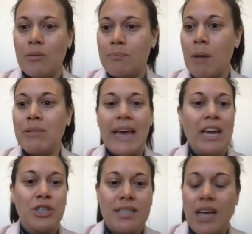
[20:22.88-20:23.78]

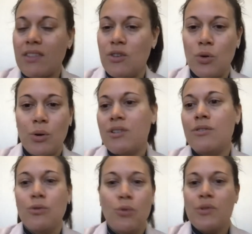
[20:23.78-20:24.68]
publications like the
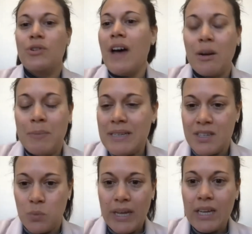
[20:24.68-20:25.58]
Northern Nevada
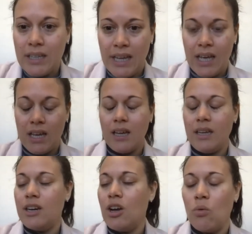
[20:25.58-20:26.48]
Business Weekly,
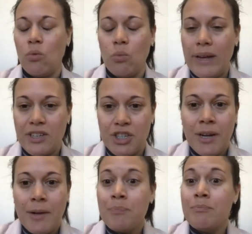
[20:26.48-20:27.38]
which
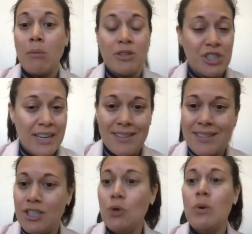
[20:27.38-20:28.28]

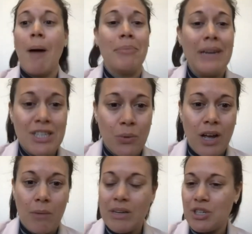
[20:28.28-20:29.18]
publishes new companies who are
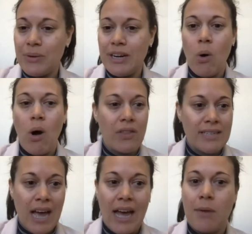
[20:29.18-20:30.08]
coming to Reno all the
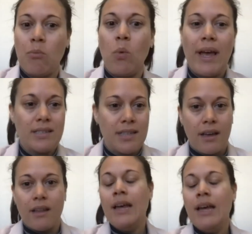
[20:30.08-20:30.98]
time, ways
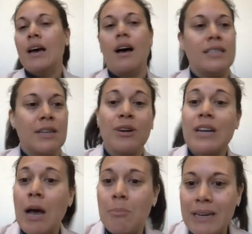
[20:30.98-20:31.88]
that different
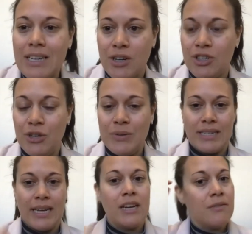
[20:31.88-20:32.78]
companies are choosing
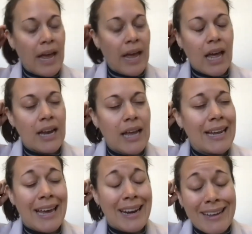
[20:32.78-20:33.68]
to innovate,
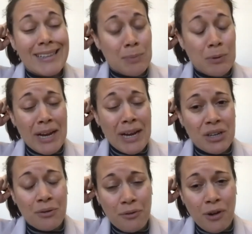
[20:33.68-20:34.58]
and getting
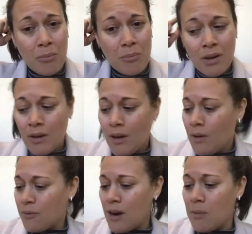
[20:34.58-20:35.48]
inspiration from
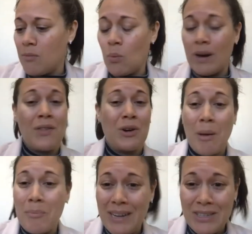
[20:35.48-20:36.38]
what other
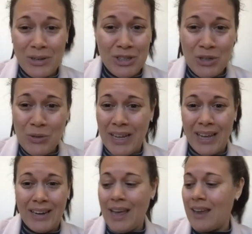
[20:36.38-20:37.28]
companies are doing,
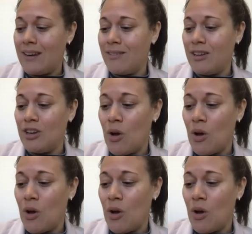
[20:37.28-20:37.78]
and